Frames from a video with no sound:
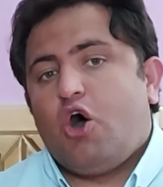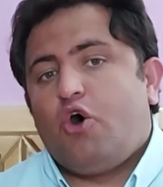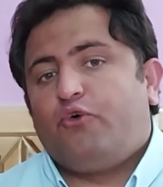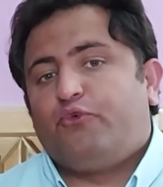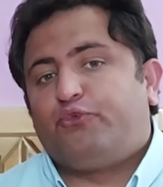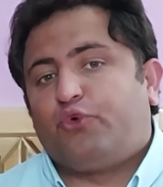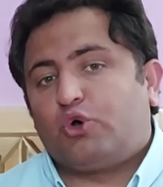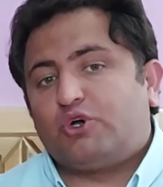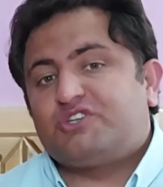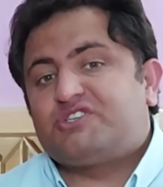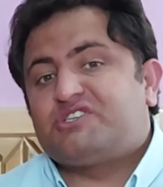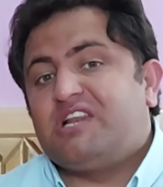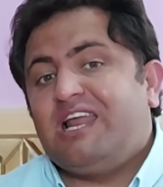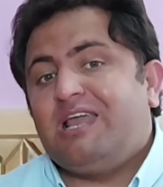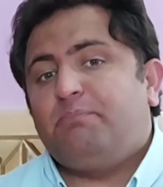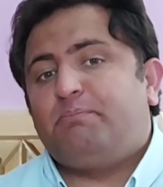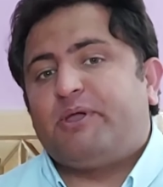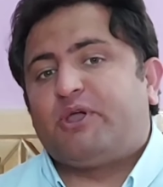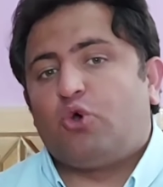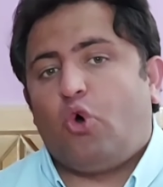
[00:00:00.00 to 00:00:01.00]
for
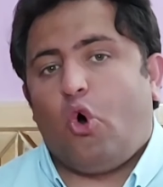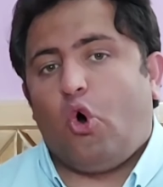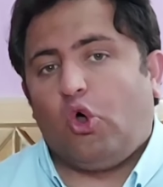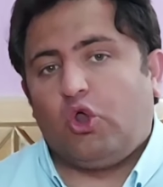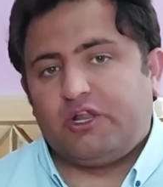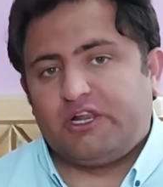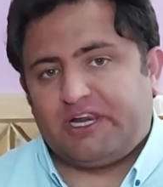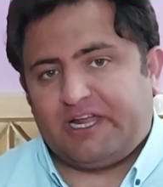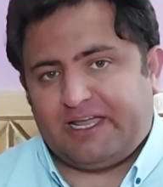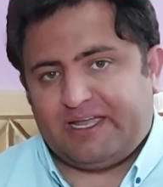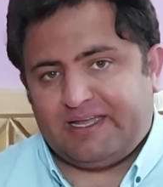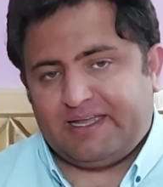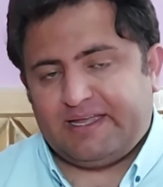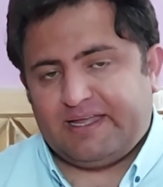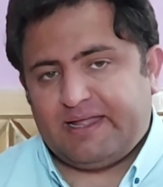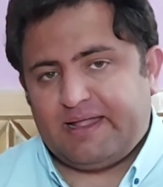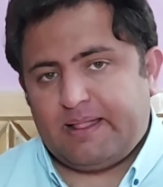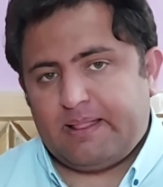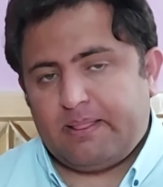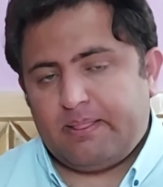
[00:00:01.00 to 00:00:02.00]
sleeping only.
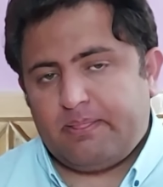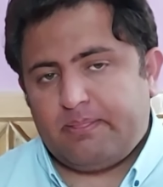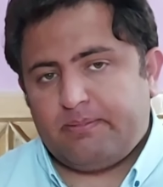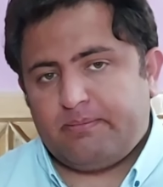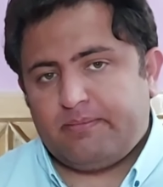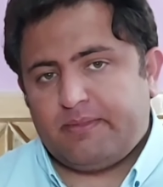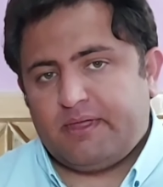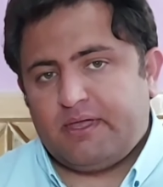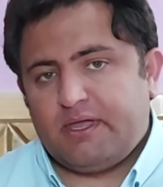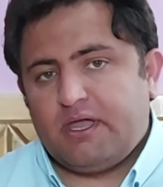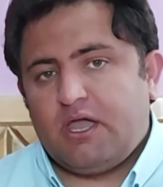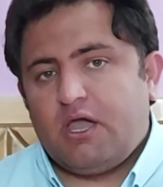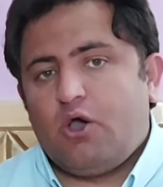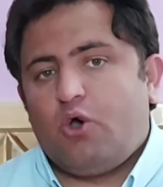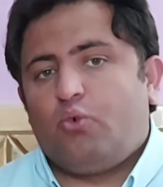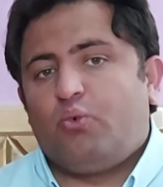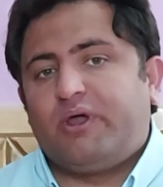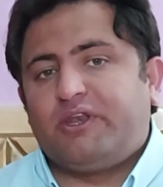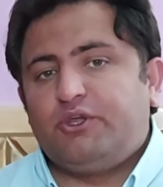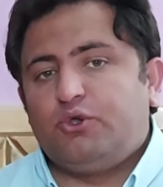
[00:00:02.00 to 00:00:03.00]

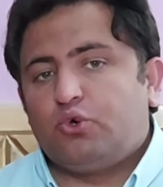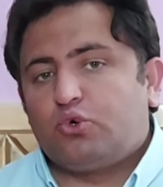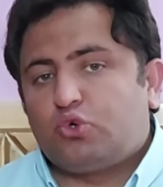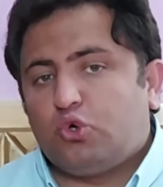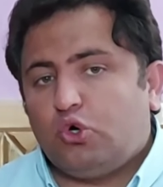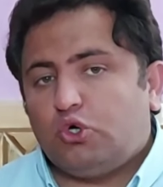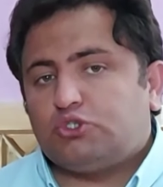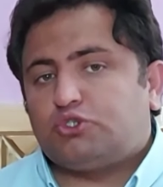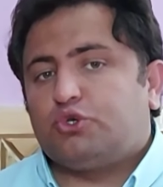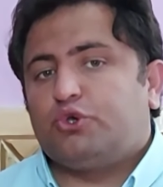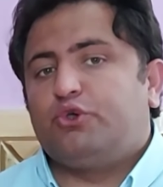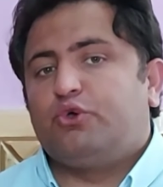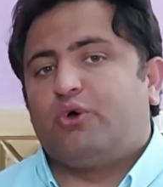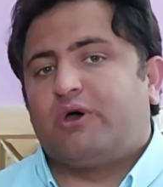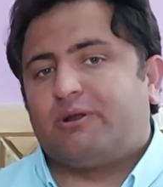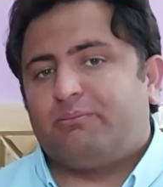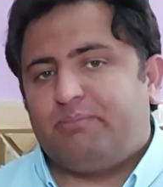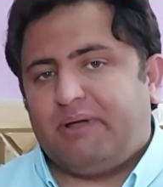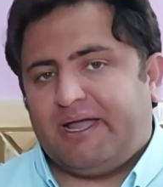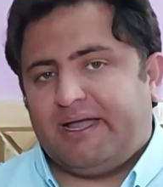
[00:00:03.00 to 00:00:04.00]
When you go to
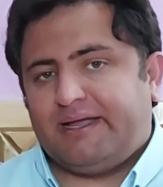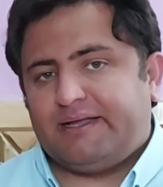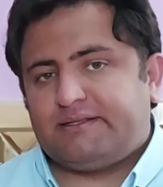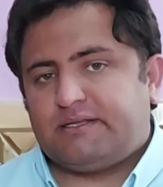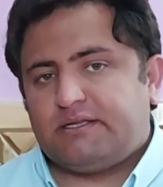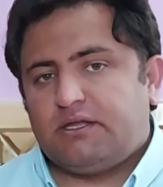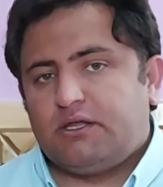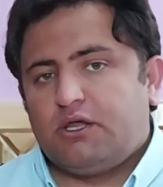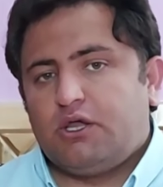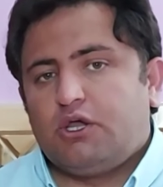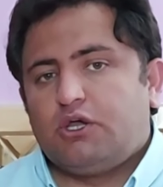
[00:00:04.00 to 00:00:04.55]
your bed,